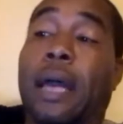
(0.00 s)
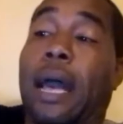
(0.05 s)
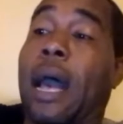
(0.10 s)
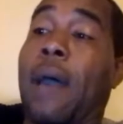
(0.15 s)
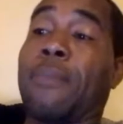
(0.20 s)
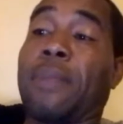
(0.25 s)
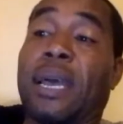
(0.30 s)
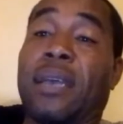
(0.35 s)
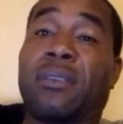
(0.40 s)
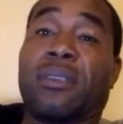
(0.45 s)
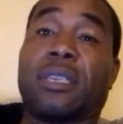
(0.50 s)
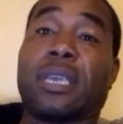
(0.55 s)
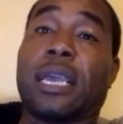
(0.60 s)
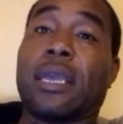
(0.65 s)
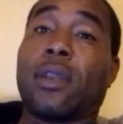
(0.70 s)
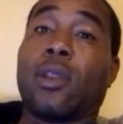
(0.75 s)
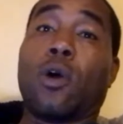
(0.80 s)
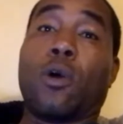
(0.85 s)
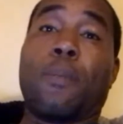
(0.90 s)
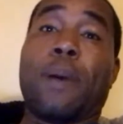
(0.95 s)
I'm not
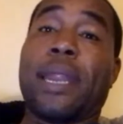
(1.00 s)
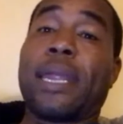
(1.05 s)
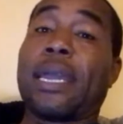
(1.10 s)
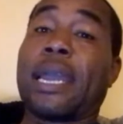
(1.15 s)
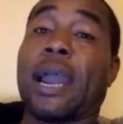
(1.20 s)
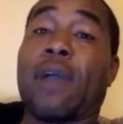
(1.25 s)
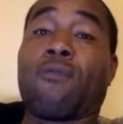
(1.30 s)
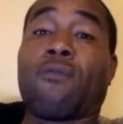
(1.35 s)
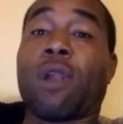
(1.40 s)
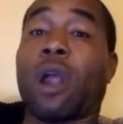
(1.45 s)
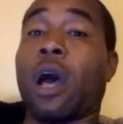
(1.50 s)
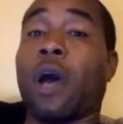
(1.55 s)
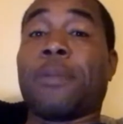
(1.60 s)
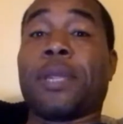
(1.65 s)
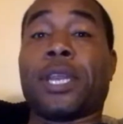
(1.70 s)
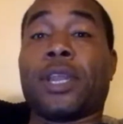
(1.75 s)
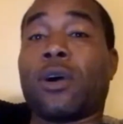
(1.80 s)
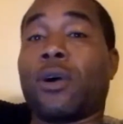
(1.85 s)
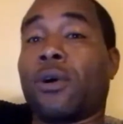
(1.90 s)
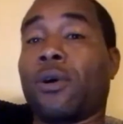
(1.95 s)
saying nobody got robbed
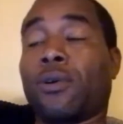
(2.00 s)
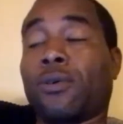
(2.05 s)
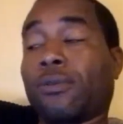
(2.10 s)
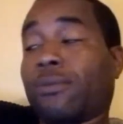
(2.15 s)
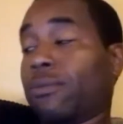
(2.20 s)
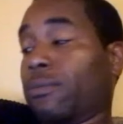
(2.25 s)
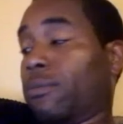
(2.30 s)
at all.